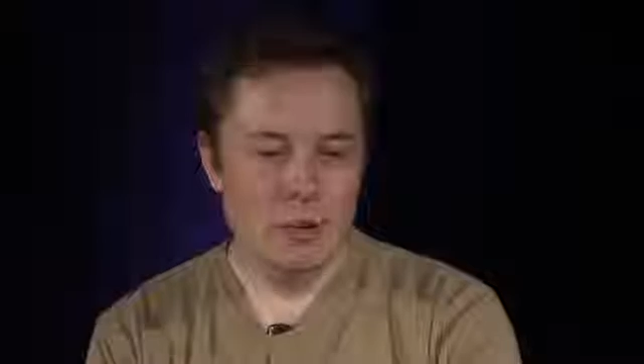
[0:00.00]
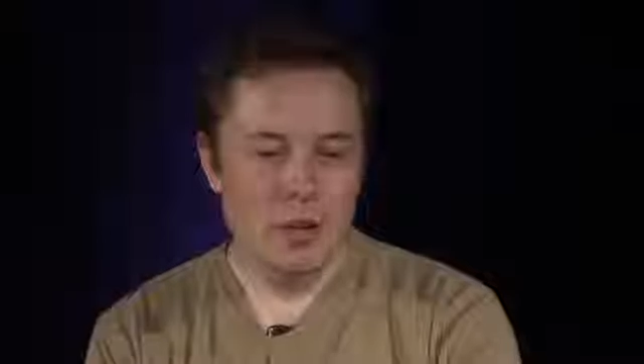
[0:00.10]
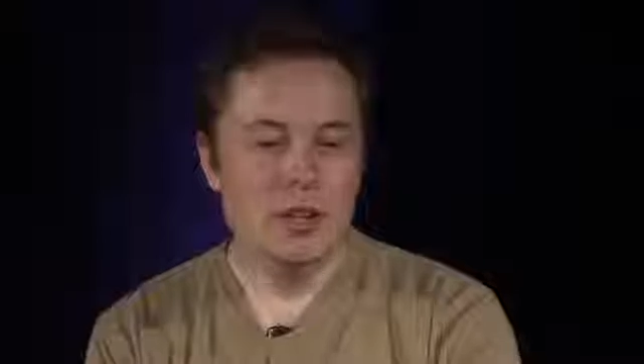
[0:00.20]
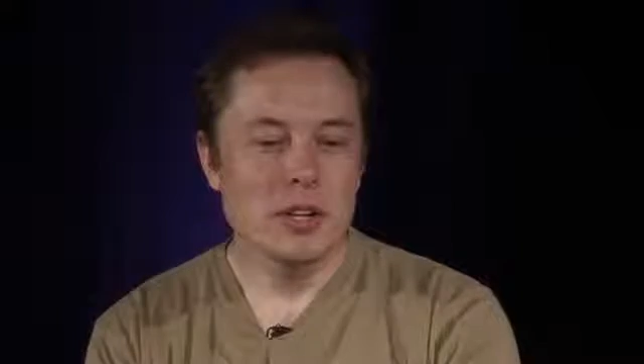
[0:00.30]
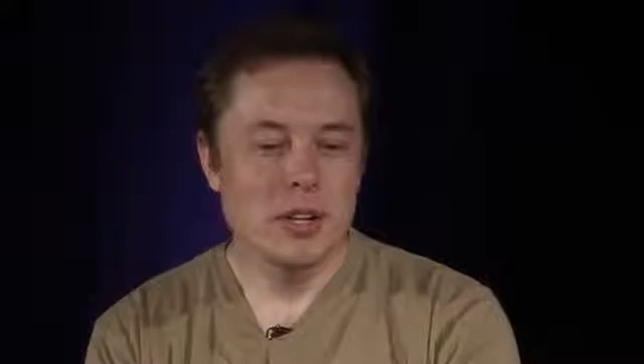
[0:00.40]

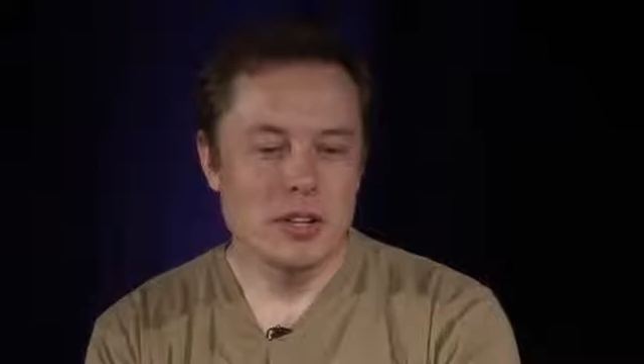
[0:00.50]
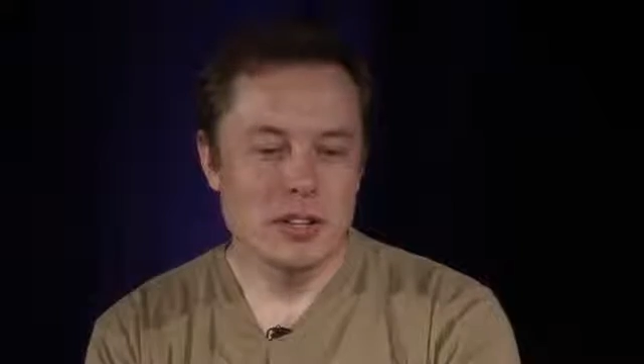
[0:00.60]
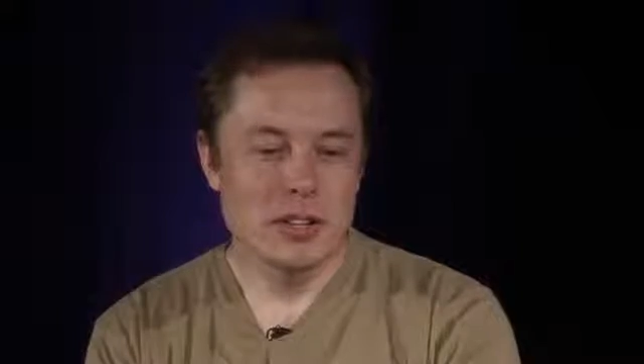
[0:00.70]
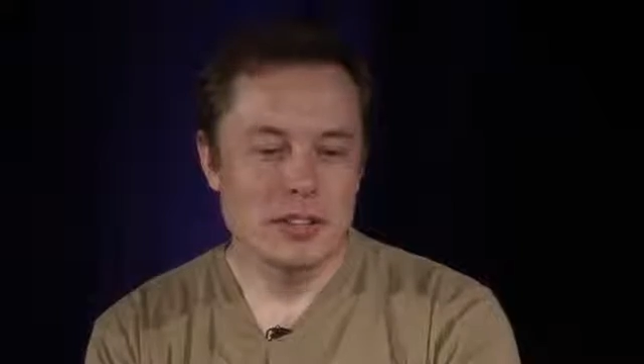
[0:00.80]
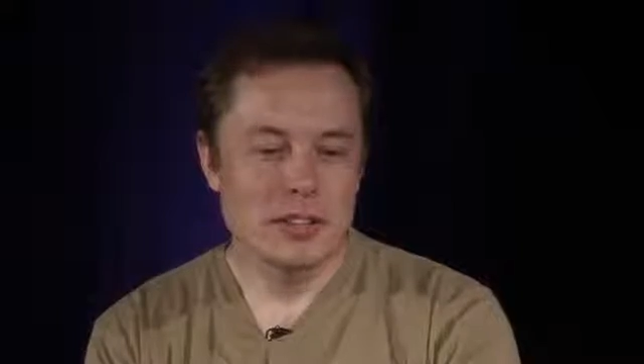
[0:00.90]
Well,
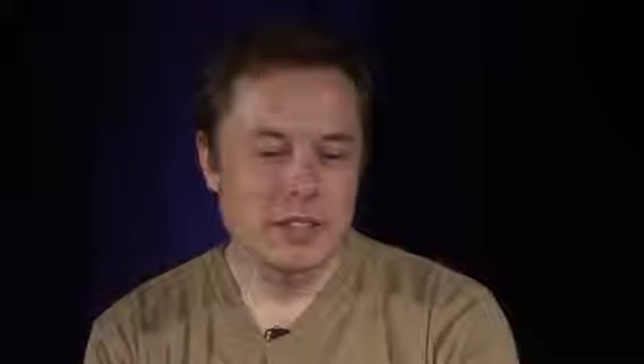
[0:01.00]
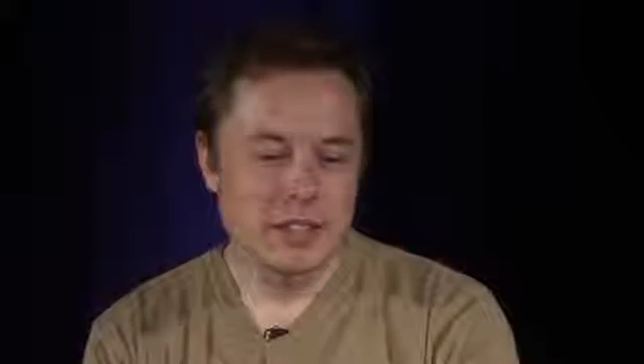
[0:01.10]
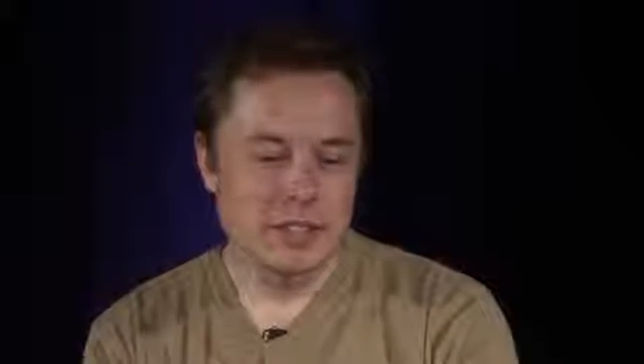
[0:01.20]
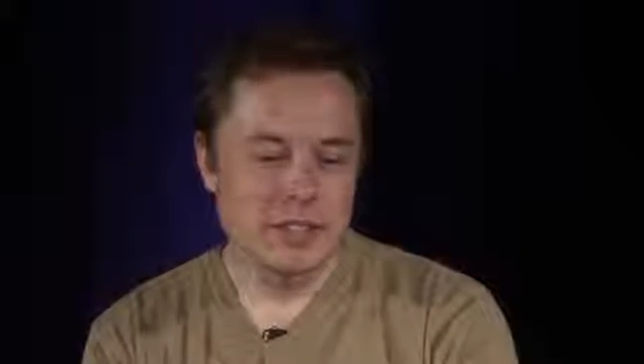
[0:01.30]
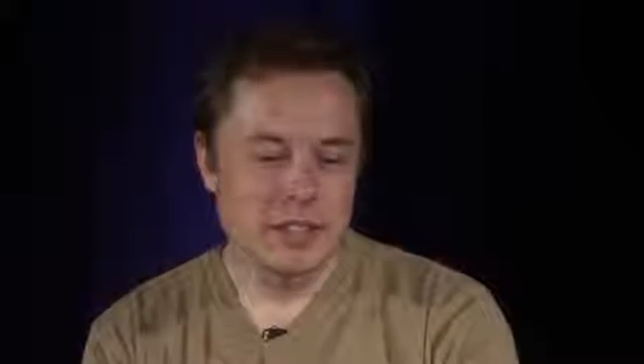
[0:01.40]

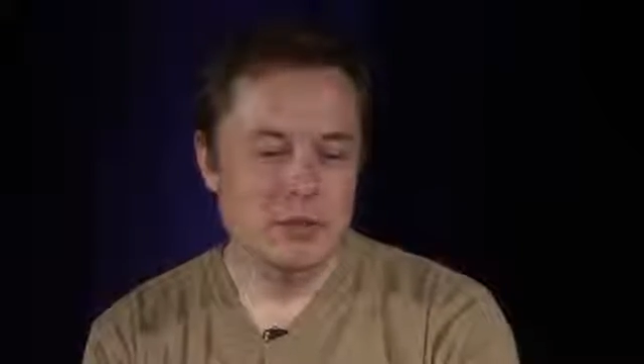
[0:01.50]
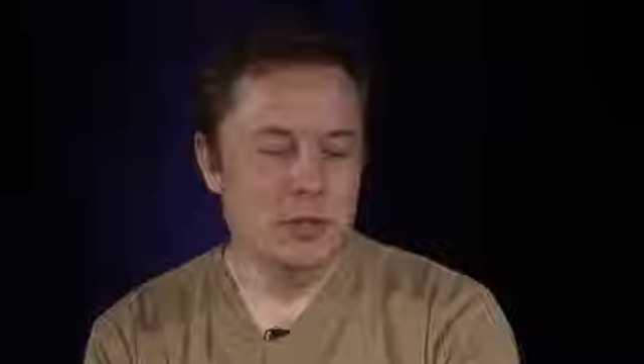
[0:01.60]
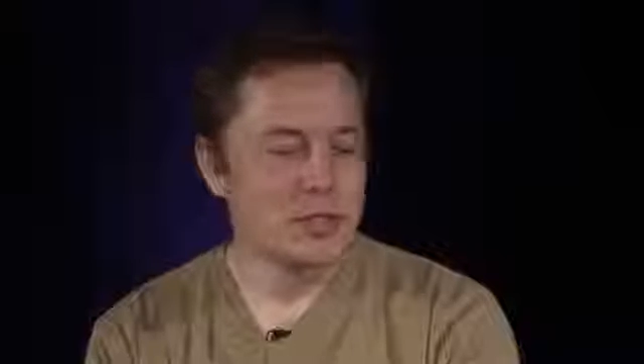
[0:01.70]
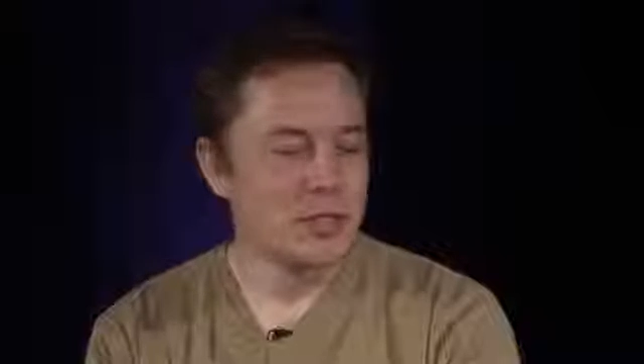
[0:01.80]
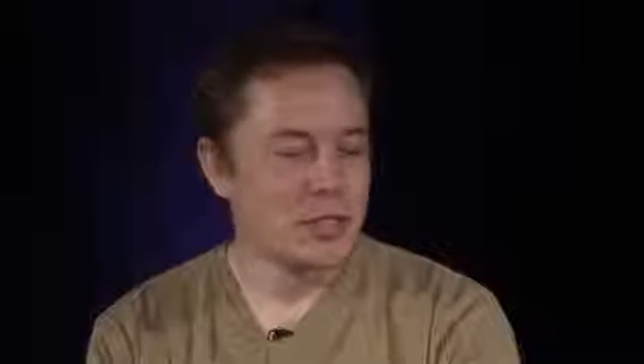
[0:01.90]
it tends to
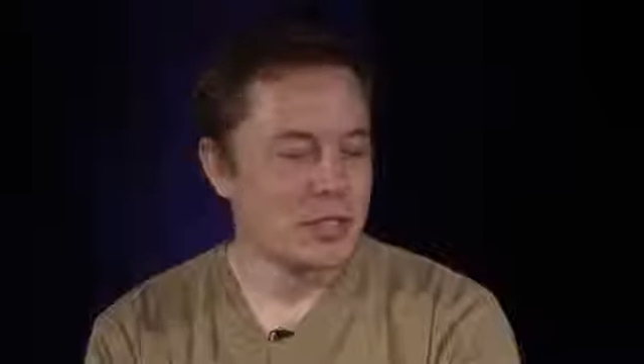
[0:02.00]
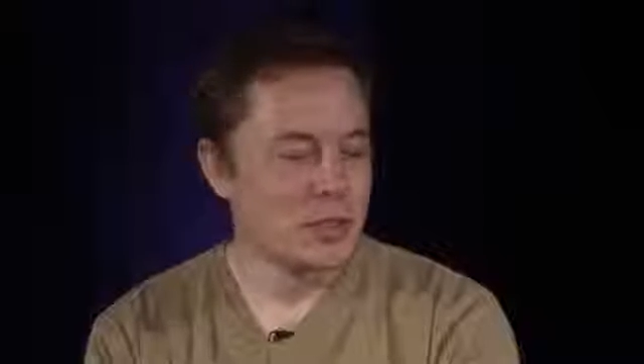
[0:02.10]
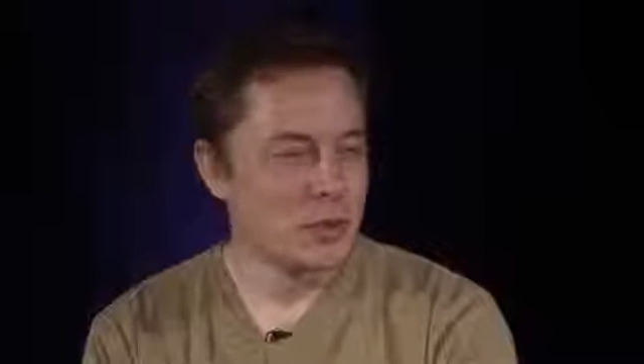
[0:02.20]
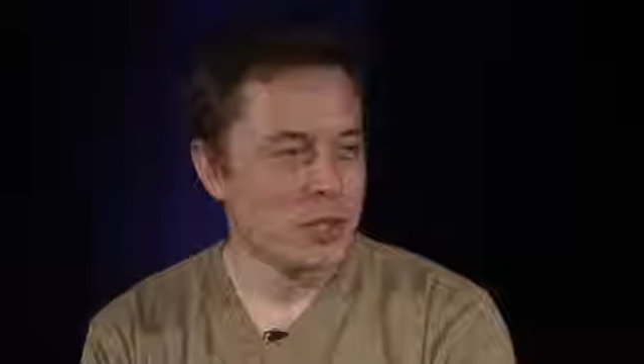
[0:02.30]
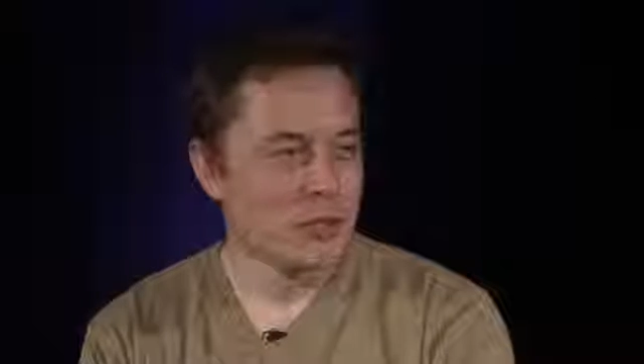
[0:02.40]
be different
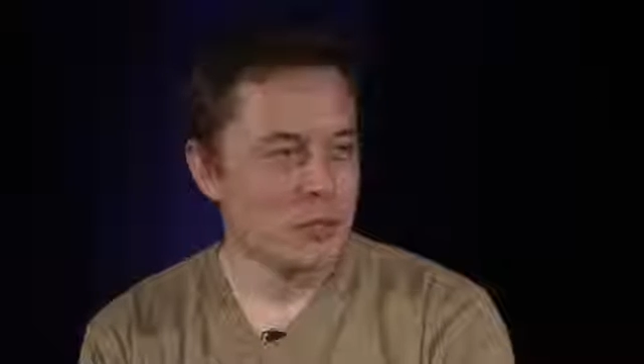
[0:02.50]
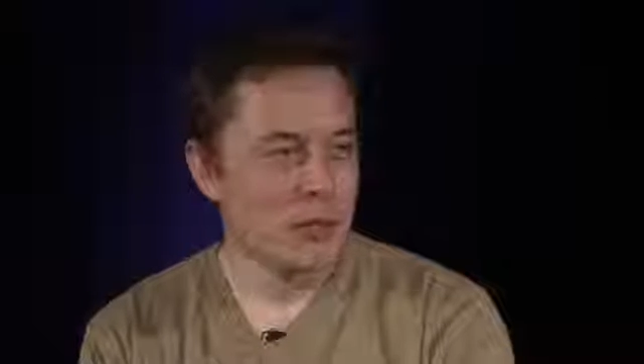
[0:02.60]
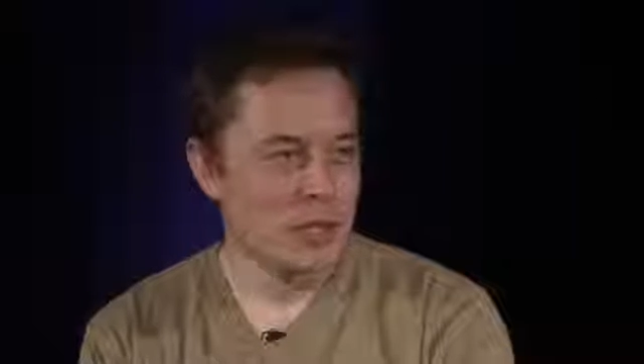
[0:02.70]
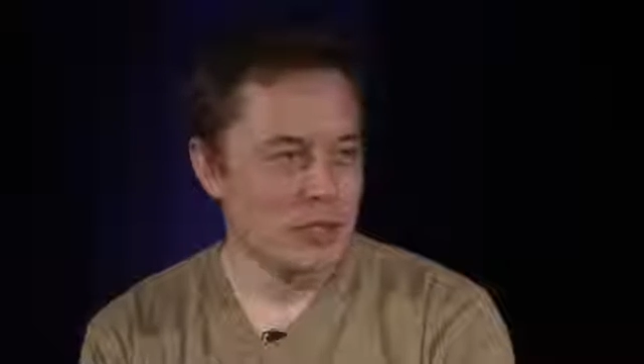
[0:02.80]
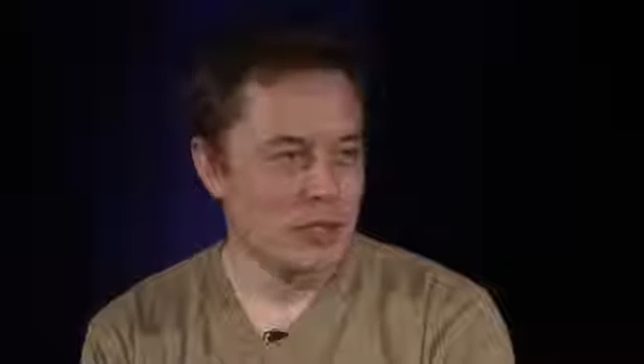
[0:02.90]
things with different
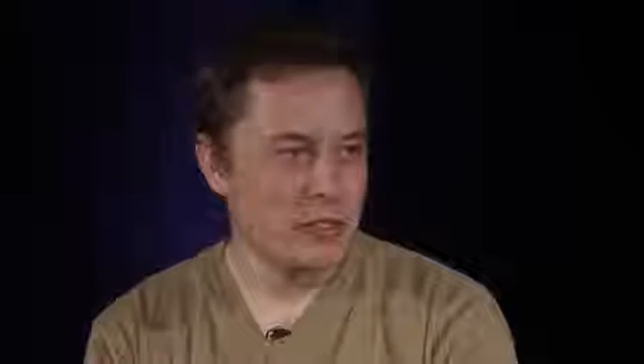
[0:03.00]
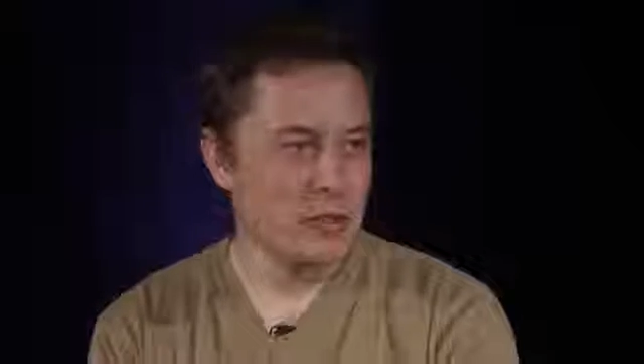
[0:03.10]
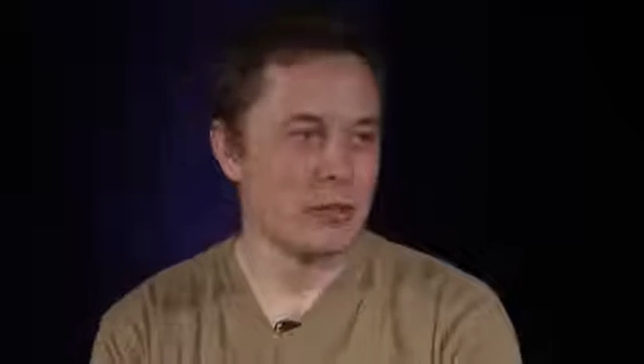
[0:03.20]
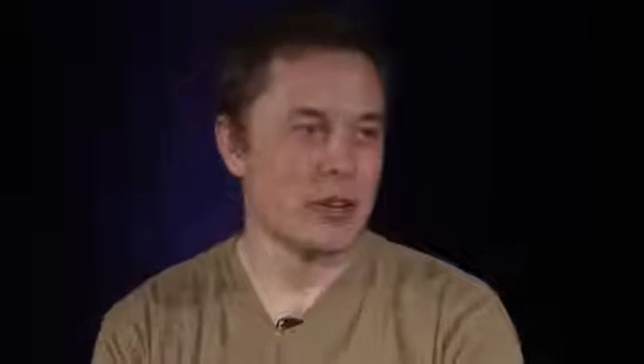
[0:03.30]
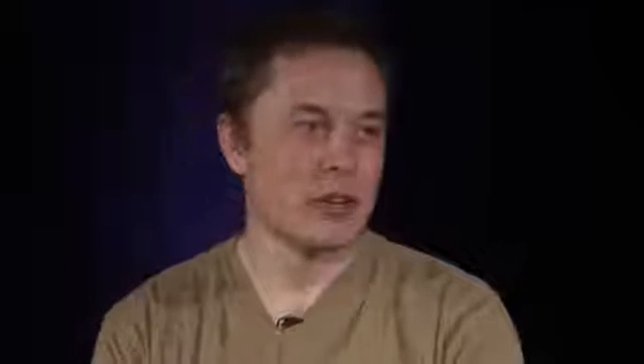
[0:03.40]
parts of the family.